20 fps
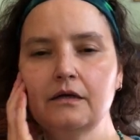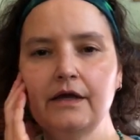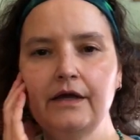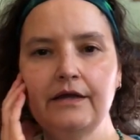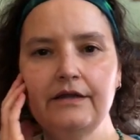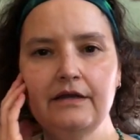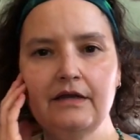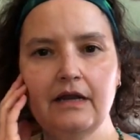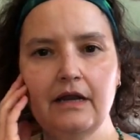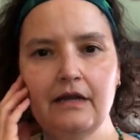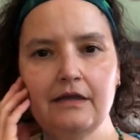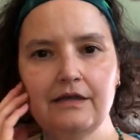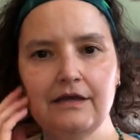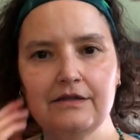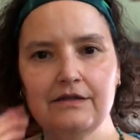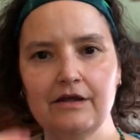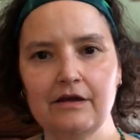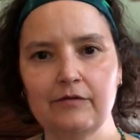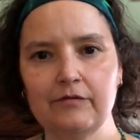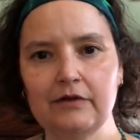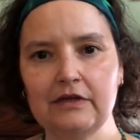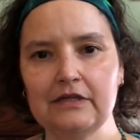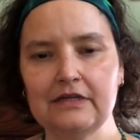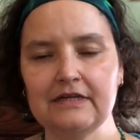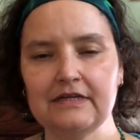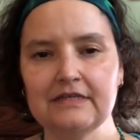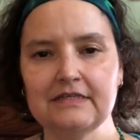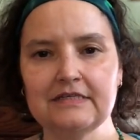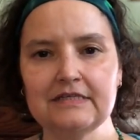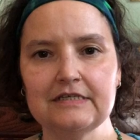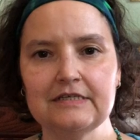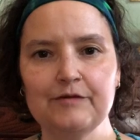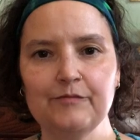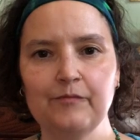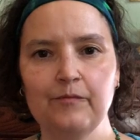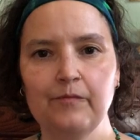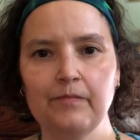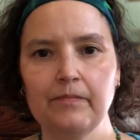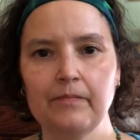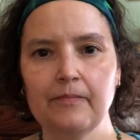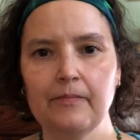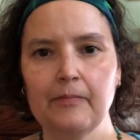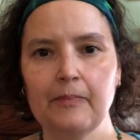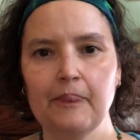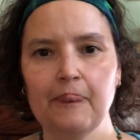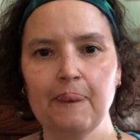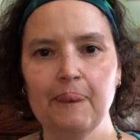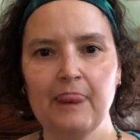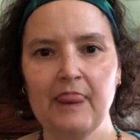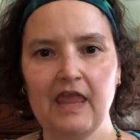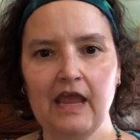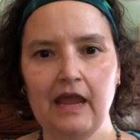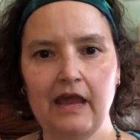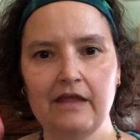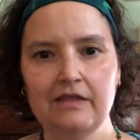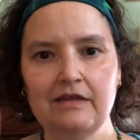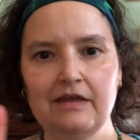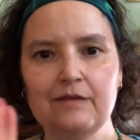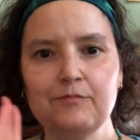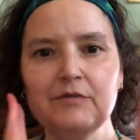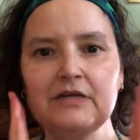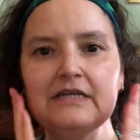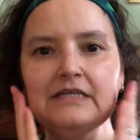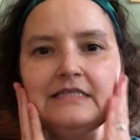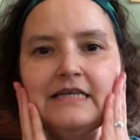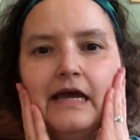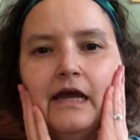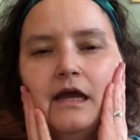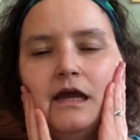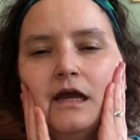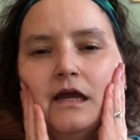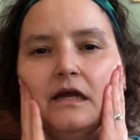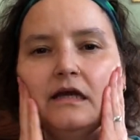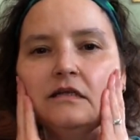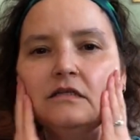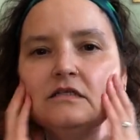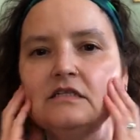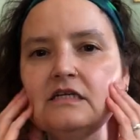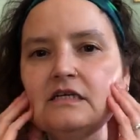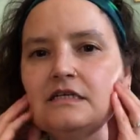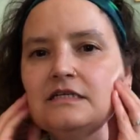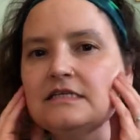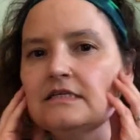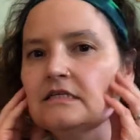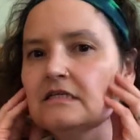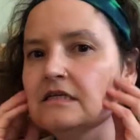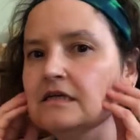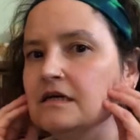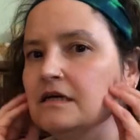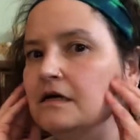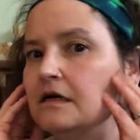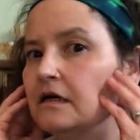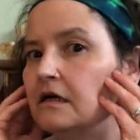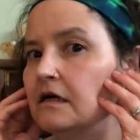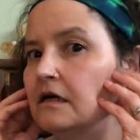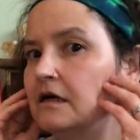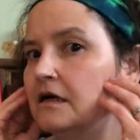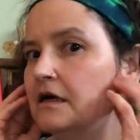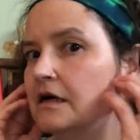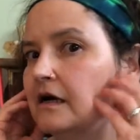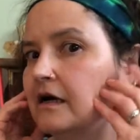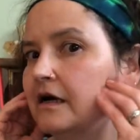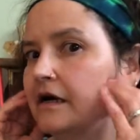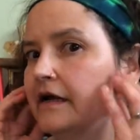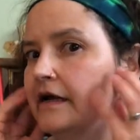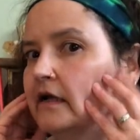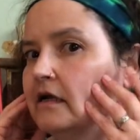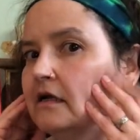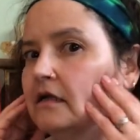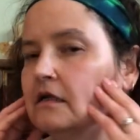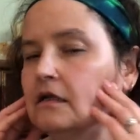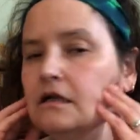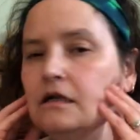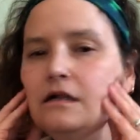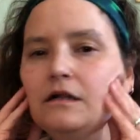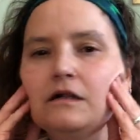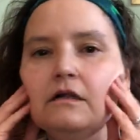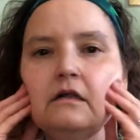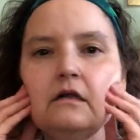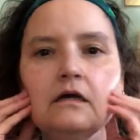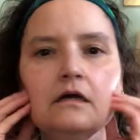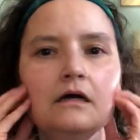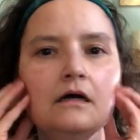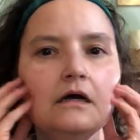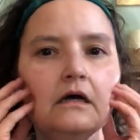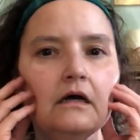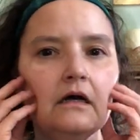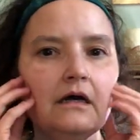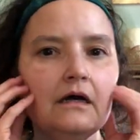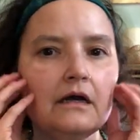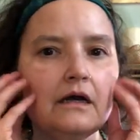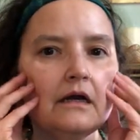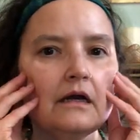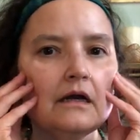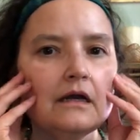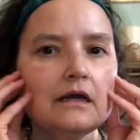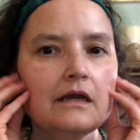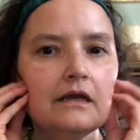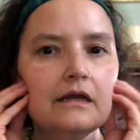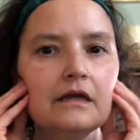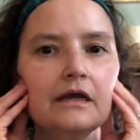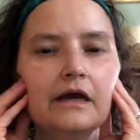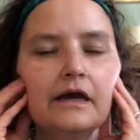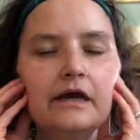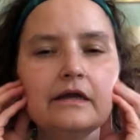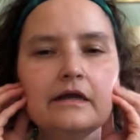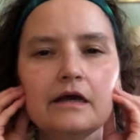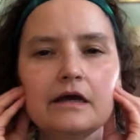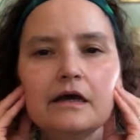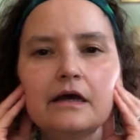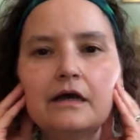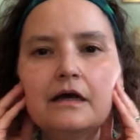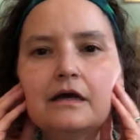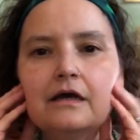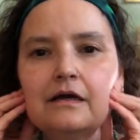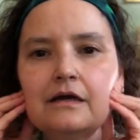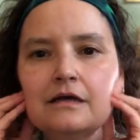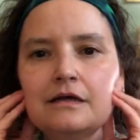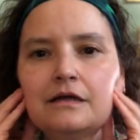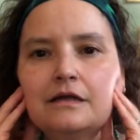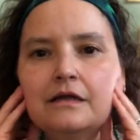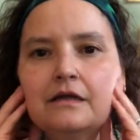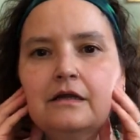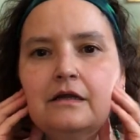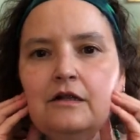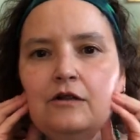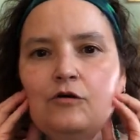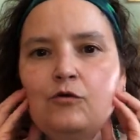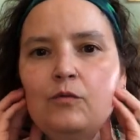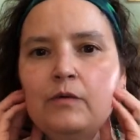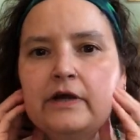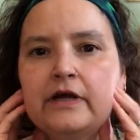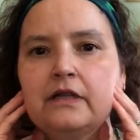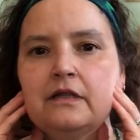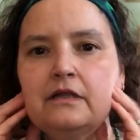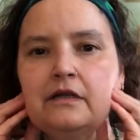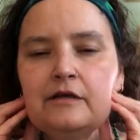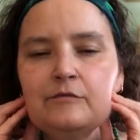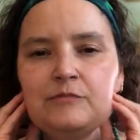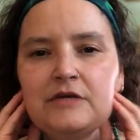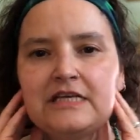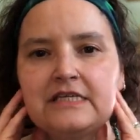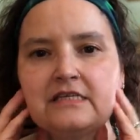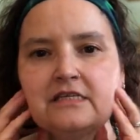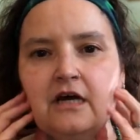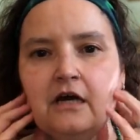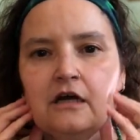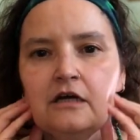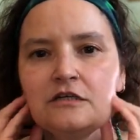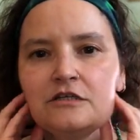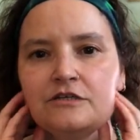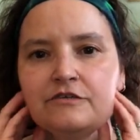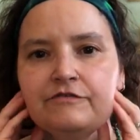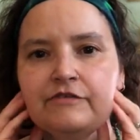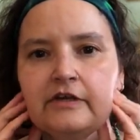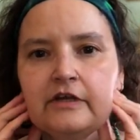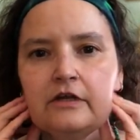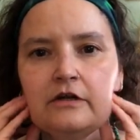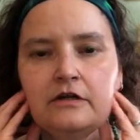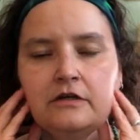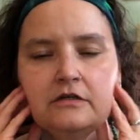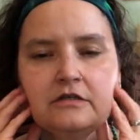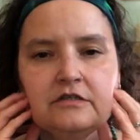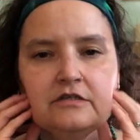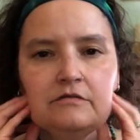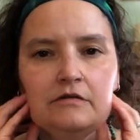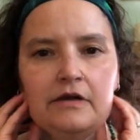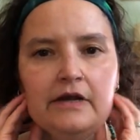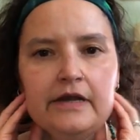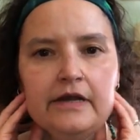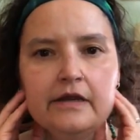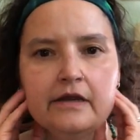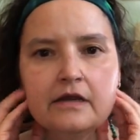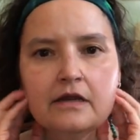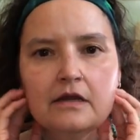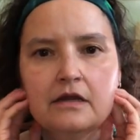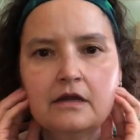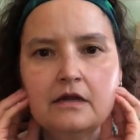And then I let that release. And then I'm gonna take and just, right, little kind of little wiggly massage fingers, right?